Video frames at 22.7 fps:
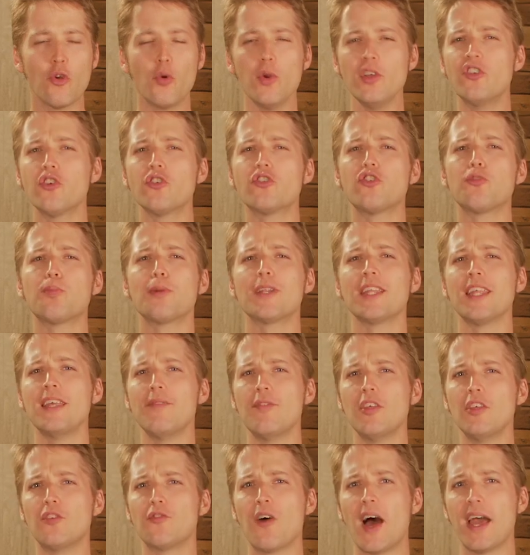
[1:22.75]
The researchers believe
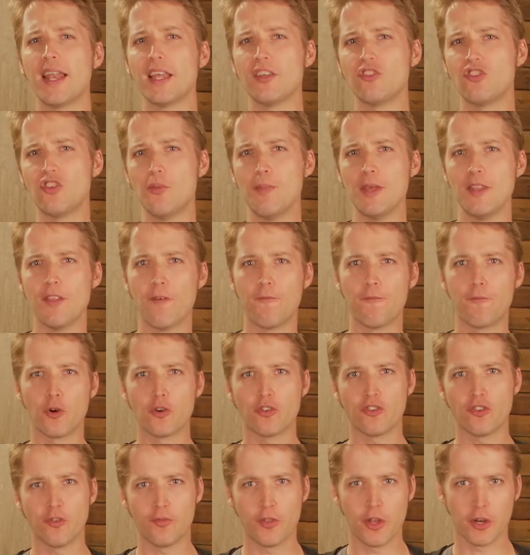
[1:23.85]
these findings to be the
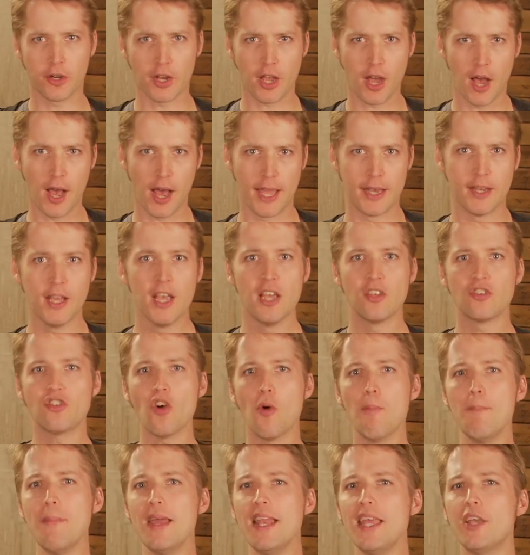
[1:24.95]
first of their kind, so
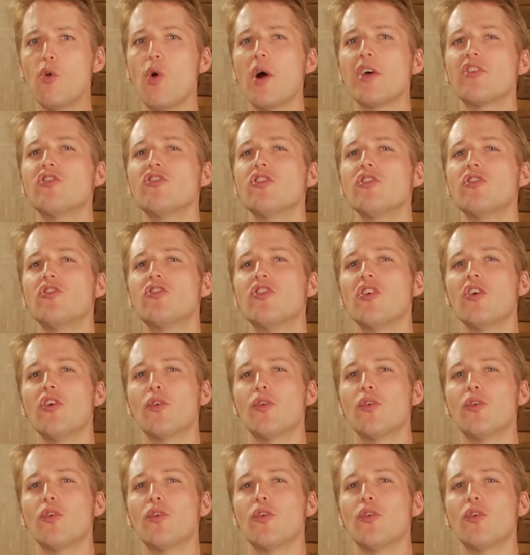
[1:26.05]
many questions